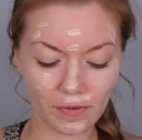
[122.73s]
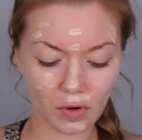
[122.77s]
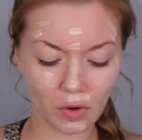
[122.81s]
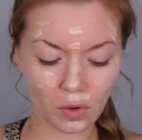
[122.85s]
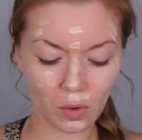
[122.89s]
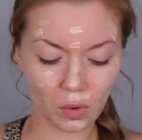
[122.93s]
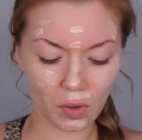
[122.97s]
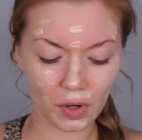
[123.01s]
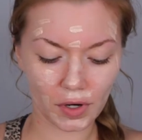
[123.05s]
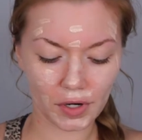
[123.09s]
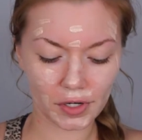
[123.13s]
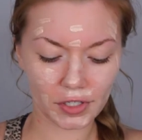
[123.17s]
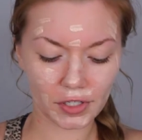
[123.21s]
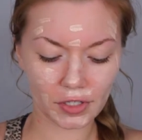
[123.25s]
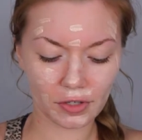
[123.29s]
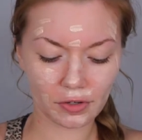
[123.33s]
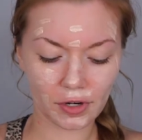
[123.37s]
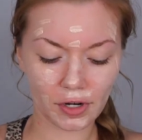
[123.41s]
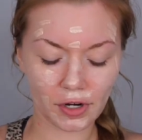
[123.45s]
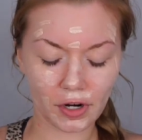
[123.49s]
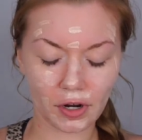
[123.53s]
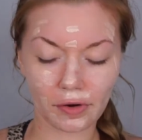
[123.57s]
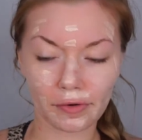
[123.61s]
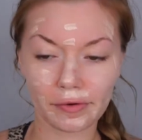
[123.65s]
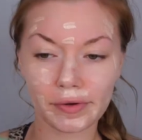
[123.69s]
course, you
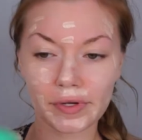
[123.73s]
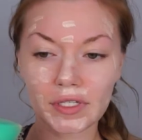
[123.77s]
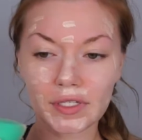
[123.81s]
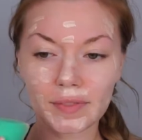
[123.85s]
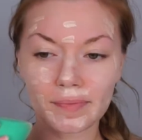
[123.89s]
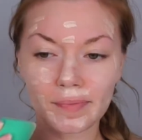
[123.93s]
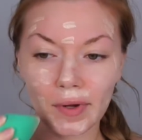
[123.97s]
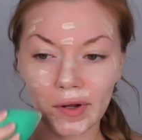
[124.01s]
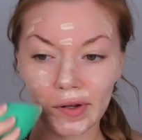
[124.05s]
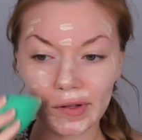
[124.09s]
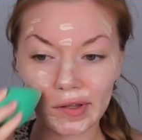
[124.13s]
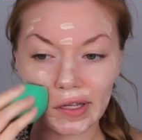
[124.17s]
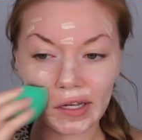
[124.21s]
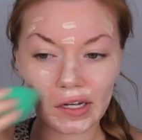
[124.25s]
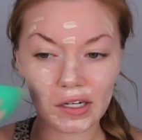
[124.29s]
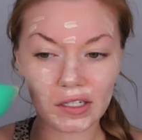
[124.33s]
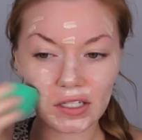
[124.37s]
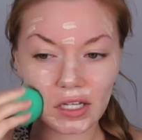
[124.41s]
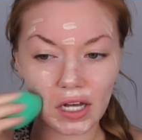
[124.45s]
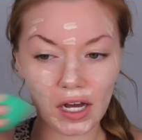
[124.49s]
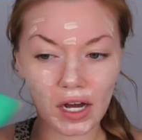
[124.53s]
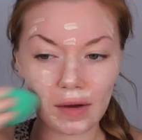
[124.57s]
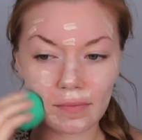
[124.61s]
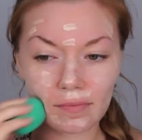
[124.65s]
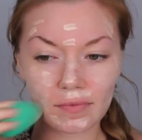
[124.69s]
can always build things
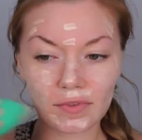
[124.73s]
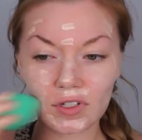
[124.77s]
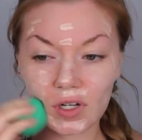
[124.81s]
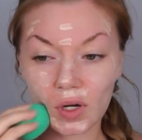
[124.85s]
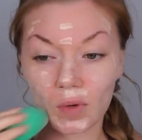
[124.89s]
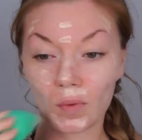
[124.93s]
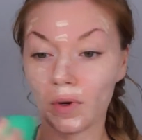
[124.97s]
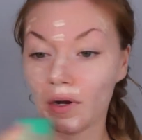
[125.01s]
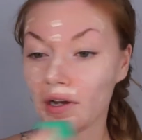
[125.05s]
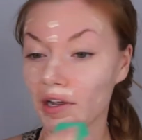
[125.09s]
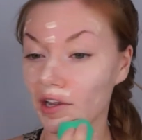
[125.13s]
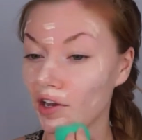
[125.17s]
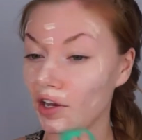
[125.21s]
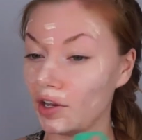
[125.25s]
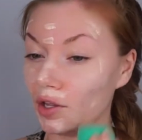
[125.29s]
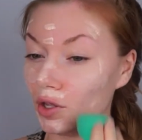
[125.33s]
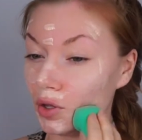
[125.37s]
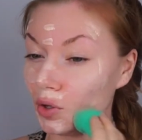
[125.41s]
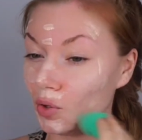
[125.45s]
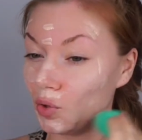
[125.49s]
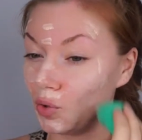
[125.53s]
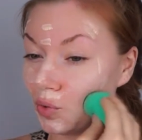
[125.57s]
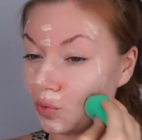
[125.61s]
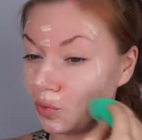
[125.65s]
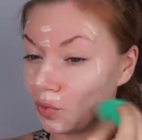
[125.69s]
up to what
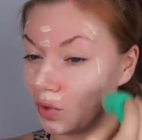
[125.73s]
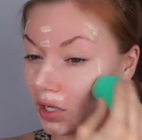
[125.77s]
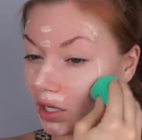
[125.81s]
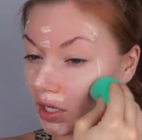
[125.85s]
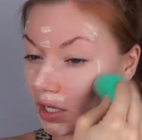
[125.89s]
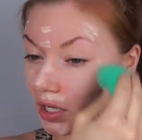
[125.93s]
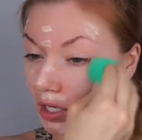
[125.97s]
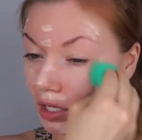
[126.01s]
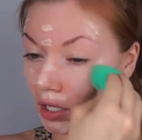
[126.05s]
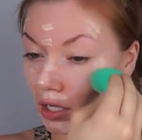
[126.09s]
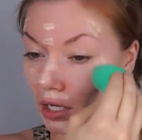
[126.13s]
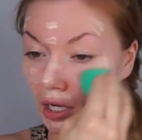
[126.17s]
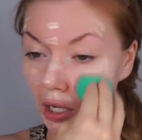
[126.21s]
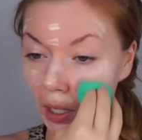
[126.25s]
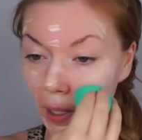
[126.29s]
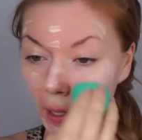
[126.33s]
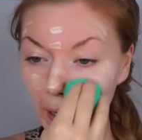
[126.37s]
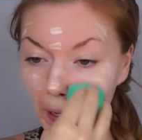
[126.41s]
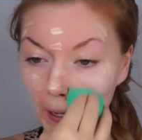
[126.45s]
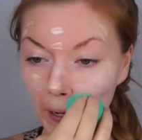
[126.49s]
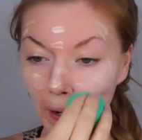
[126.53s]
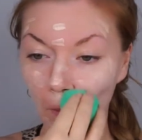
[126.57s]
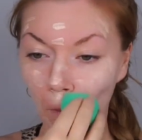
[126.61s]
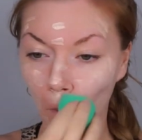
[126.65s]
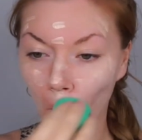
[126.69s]
you need
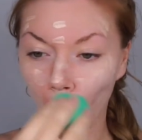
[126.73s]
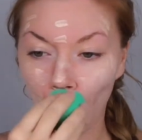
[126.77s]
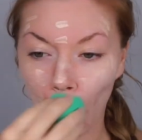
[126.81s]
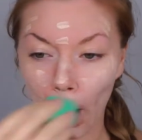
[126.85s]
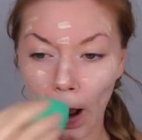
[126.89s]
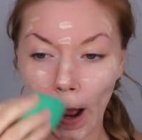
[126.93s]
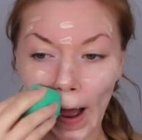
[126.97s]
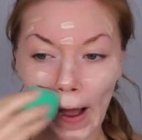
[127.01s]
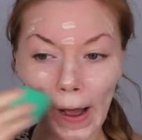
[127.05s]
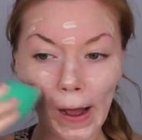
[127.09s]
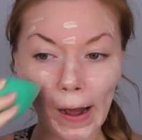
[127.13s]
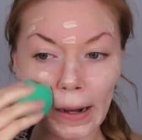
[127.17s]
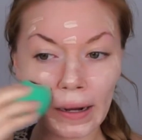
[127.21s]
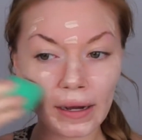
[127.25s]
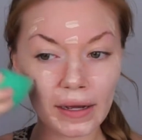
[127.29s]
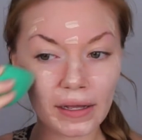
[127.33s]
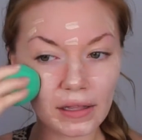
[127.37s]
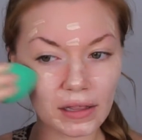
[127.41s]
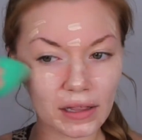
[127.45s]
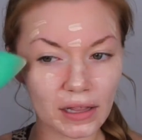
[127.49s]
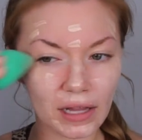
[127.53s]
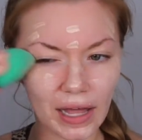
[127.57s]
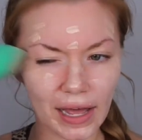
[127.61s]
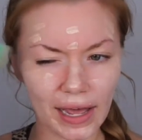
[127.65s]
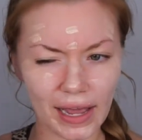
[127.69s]
and want
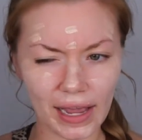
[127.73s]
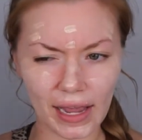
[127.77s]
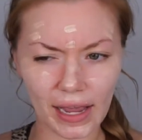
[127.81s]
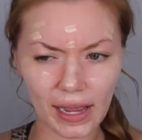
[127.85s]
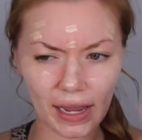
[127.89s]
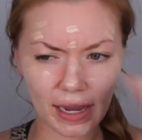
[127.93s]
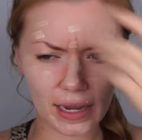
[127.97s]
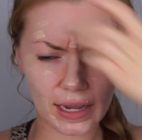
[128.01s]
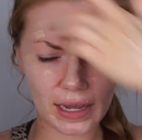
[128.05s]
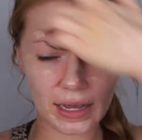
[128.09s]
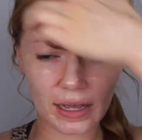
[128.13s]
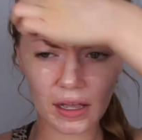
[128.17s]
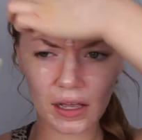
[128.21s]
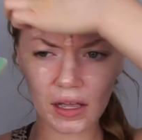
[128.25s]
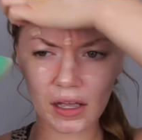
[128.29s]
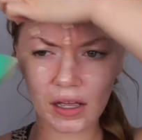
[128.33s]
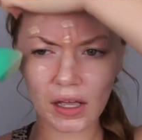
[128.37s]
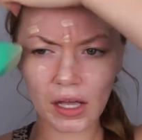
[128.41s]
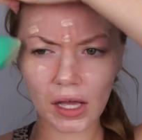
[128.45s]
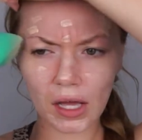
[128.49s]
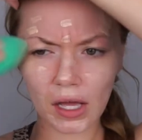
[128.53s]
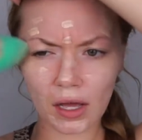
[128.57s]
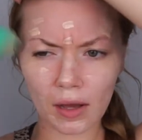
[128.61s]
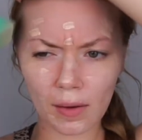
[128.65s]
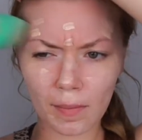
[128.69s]
and like,
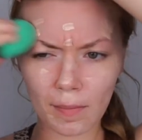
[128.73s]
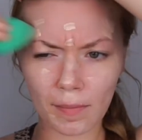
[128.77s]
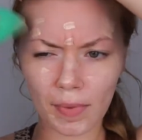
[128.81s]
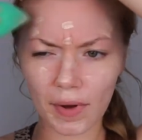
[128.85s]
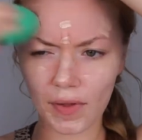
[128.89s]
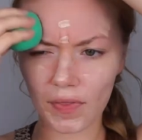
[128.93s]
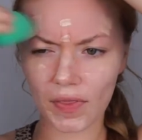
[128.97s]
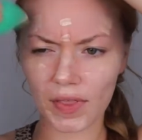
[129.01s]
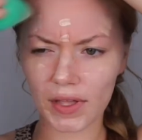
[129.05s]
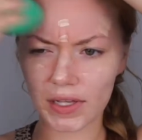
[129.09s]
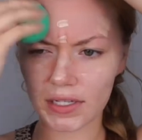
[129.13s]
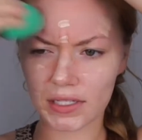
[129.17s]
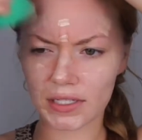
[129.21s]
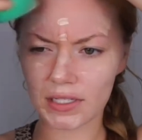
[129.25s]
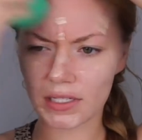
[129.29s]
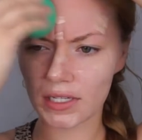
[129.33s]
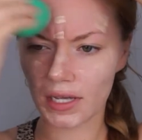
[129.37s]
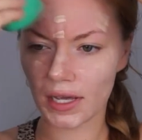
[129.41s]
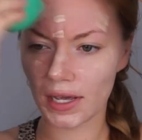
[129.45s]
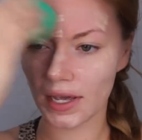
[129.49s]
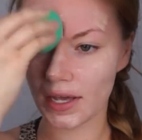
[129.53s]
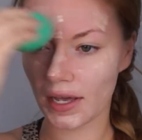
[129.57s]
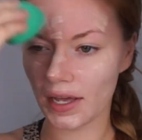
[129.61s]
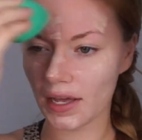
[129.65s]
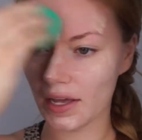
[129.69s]
but this
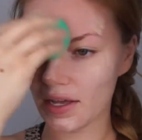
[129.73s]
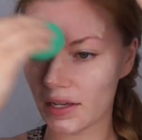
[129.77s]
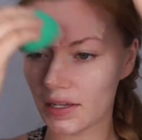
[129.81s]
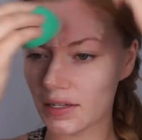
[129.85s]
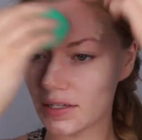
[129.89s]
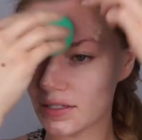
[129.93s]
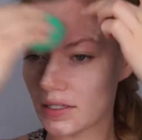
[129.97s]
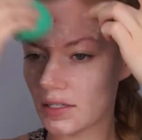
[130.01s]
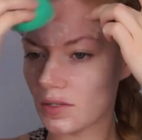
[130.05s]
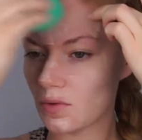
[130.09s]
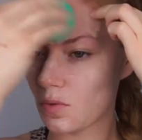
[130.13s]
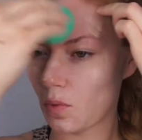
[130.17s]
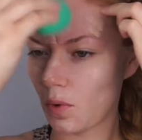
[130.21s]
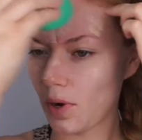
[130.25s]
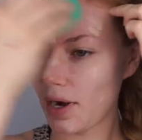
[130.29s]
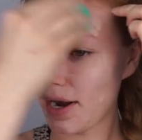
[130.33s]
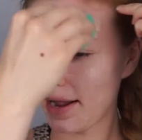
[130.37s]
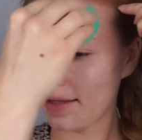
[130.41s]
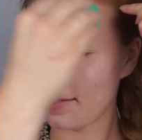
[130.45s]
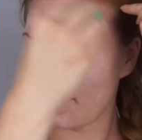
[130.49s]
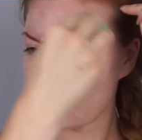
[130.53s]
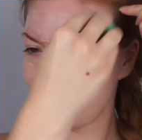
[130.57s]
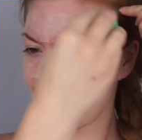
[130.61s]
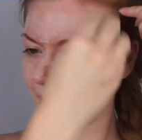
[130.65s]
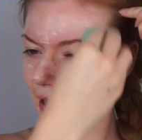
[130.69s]
is what
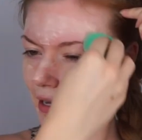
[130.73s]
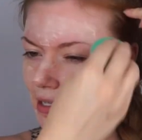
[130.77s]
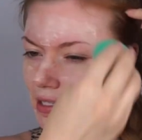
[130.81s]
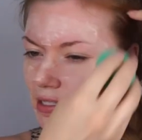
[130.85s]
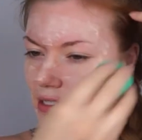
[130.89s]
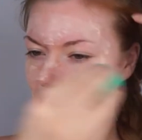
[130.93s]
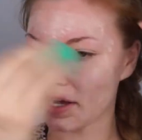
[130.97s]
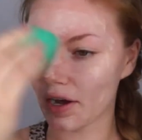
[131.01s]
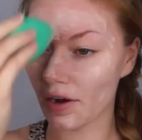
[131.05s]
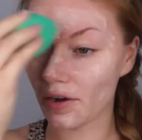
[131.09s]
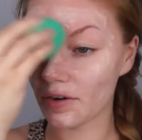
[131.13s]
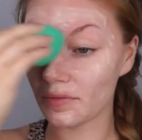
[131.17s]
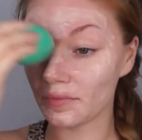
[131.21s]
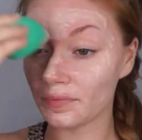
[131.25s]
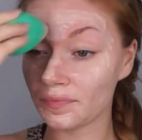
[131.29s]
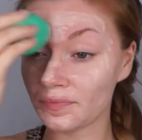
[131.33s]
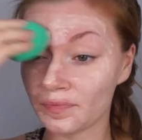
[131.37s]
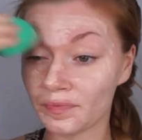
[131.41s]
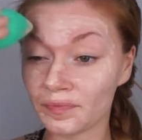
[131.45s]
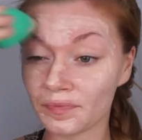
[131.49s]
I like, so.